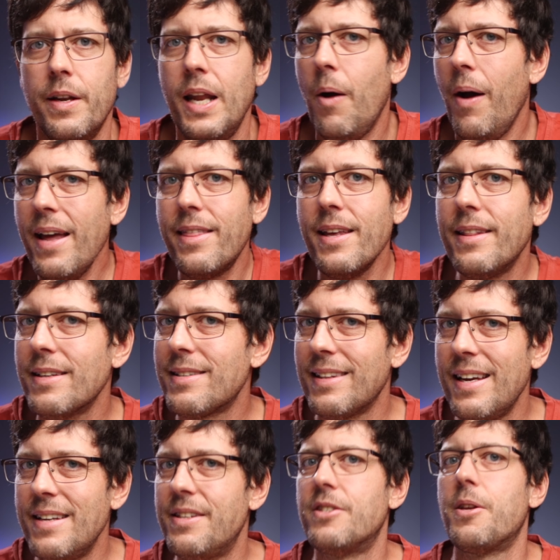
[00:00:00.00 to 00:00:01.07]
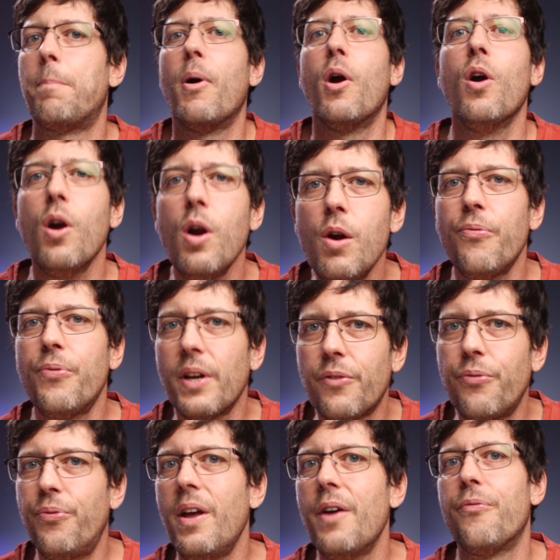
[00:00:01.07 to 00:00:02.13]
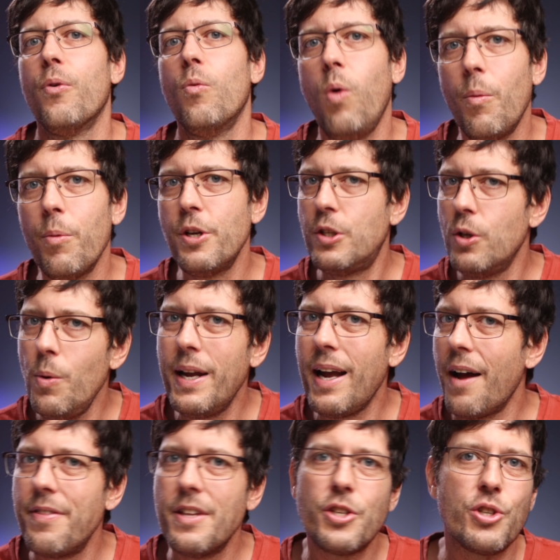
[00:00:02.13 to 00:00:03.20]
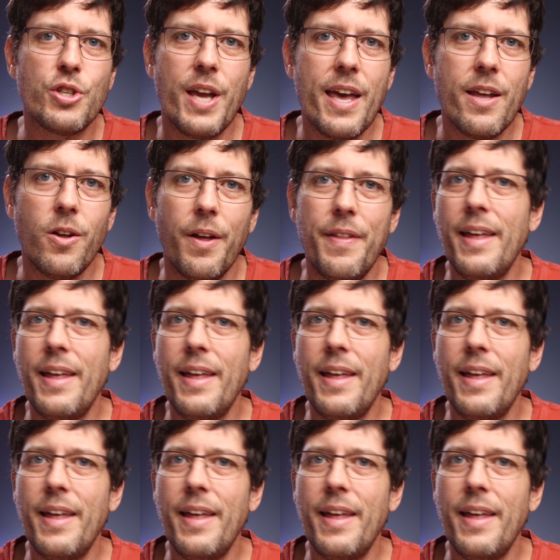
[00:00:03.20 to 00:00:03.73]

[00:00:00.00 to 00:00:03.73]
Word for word: Now, I think this lens is a perfect fit for what we're doing on this channel,